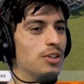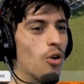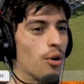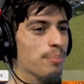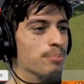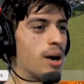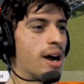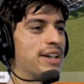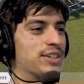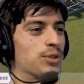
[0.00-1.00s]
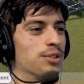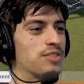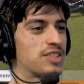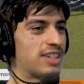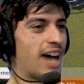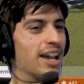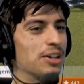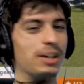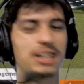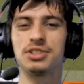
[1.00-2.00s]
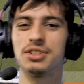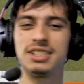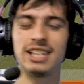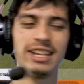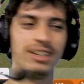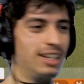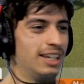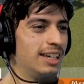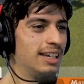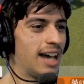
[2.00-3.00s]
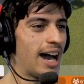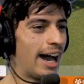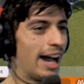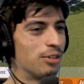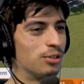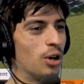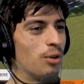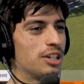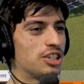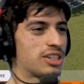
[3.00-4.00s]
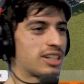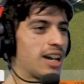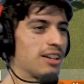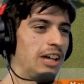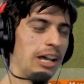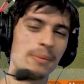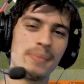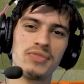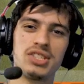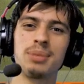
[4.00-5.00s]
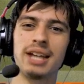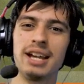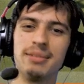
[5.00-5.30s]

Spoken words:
or my sort of style, I guess you could say. I don't know, just kind of like something I